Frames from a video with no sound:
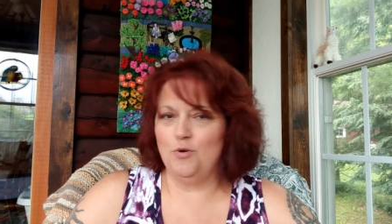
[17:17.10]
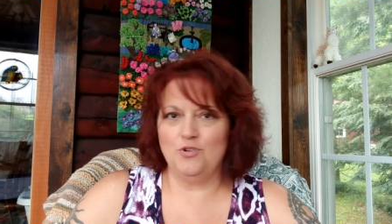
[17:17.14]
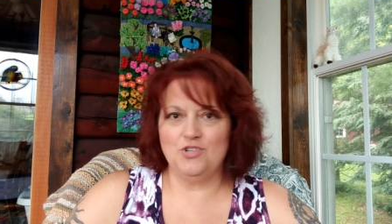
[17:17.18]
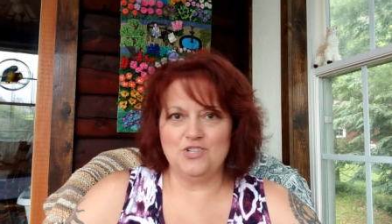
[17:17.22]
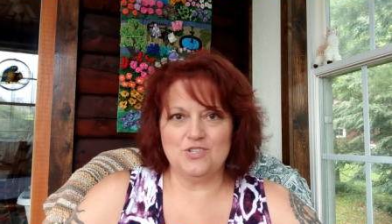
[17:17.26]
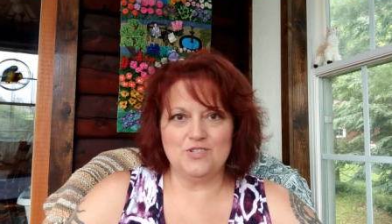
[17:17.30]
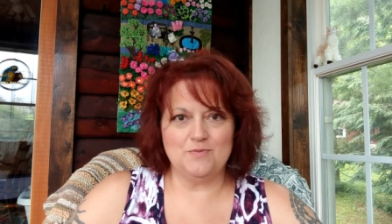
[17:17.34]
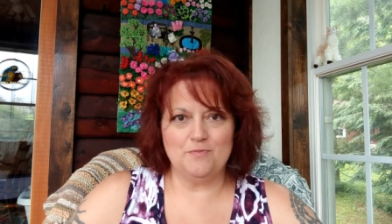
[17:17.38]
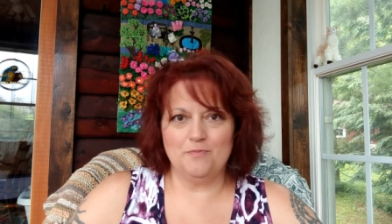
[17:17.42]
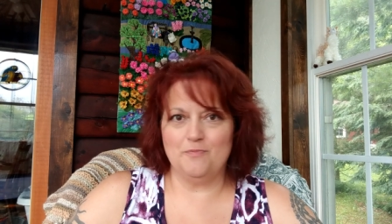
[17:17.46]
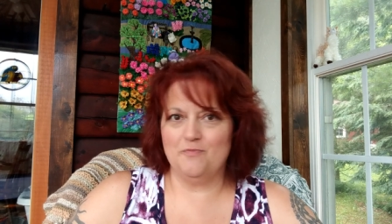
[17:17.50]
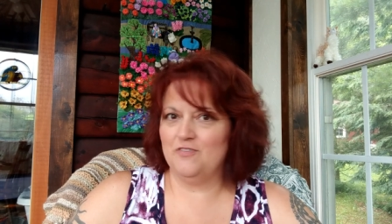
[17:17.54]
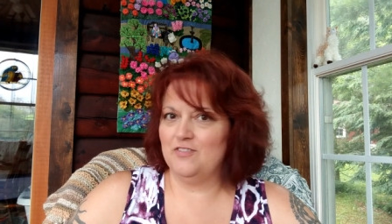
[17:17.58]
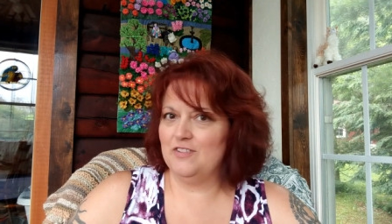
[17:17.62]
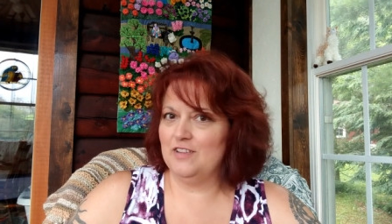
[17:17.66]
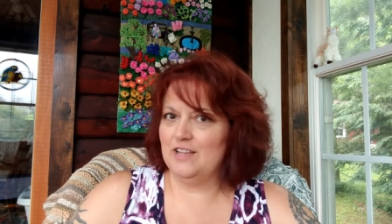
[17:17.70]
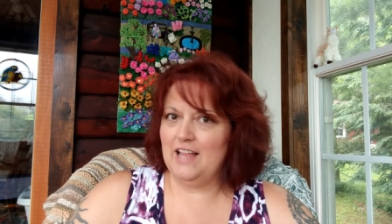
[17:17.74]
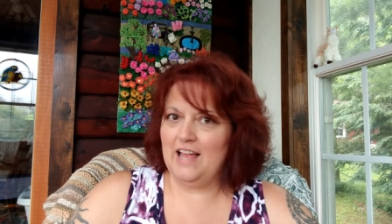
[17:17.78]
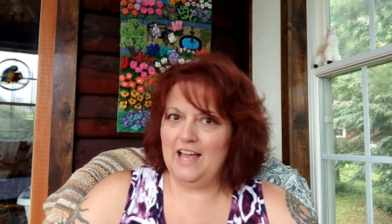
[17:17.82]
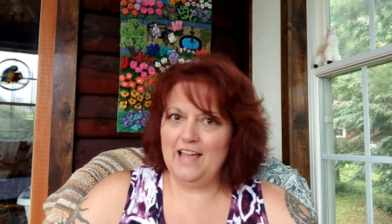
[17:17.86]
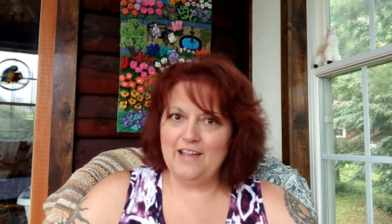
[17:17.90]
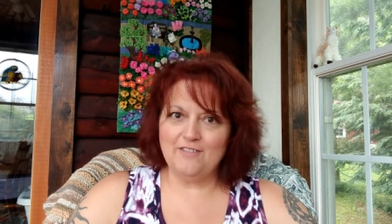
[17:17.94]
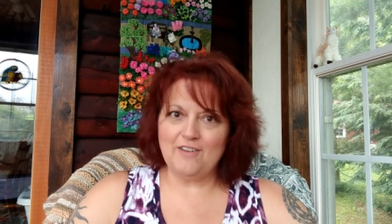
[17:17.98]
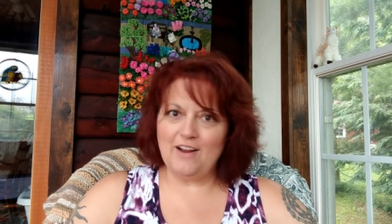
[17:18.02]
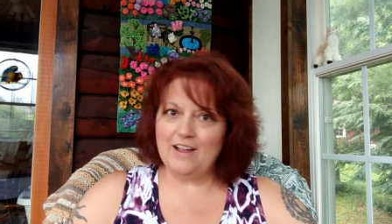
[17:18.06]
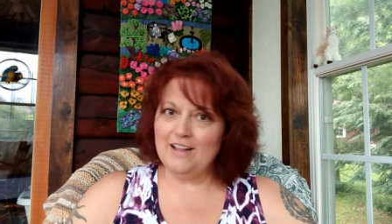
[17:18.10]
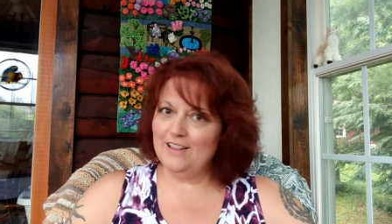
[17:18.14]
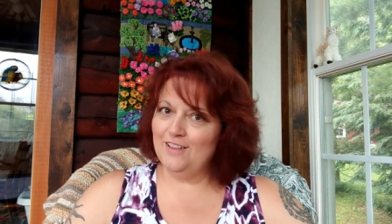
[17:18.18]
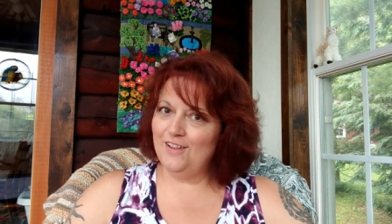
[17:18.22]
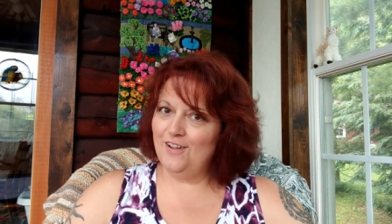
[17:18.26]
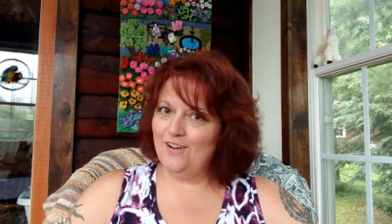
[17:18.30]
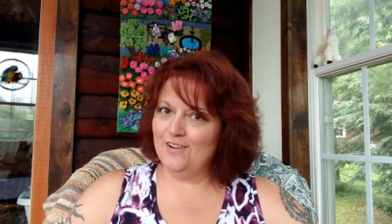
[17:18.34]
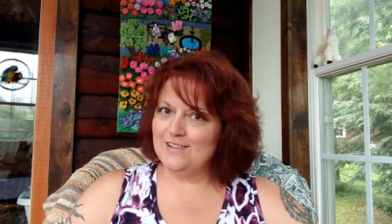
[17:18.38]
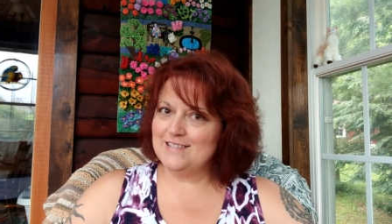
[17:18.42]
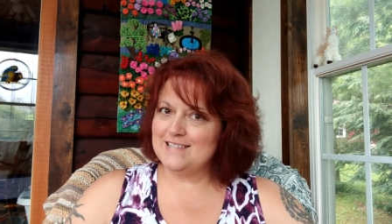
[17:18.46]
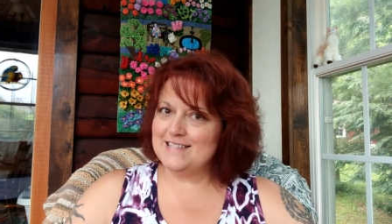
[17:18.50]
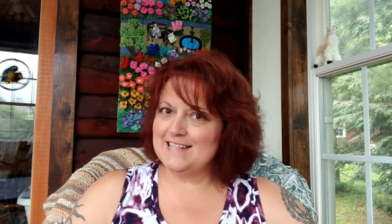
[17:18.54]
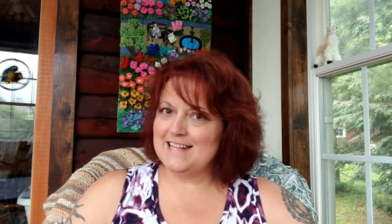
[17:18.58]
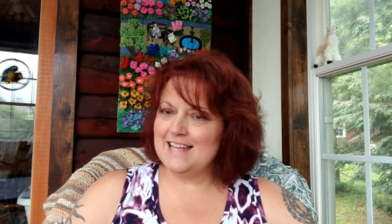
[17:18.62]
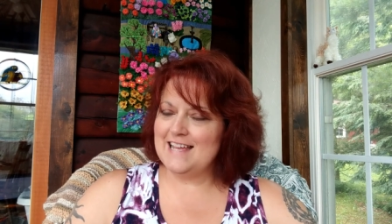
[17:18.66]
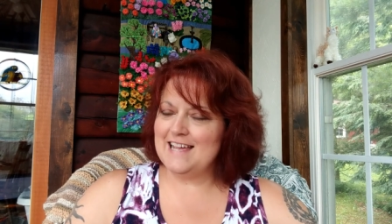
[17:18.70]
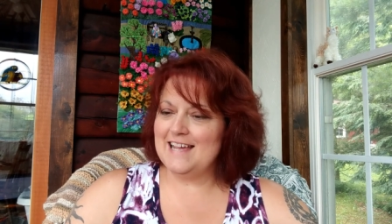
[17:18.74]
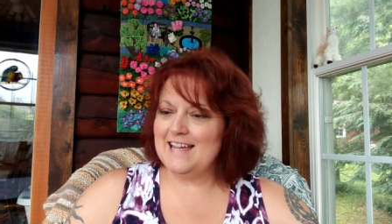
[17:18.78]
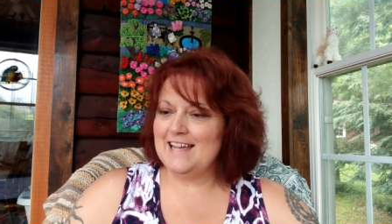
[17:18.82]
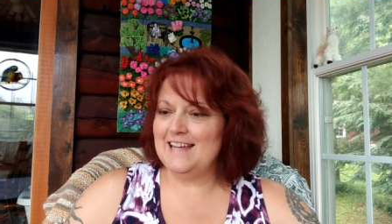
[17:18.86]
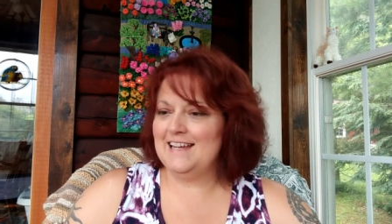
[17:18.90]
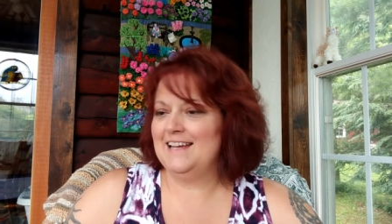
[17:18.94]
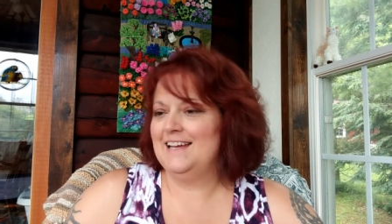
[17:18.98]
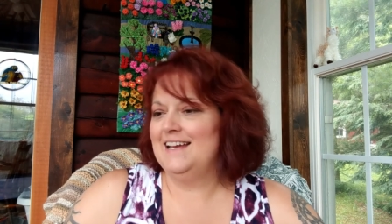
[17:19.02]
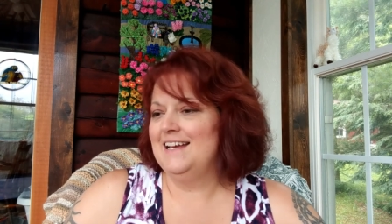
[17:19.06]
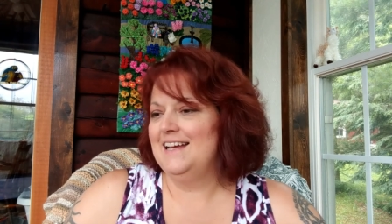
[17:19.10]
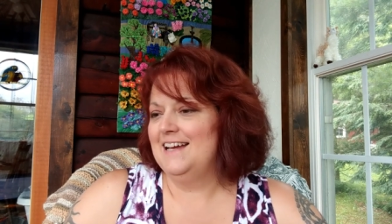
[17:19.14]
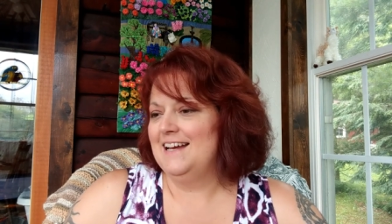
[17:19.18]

We're just flying right along today.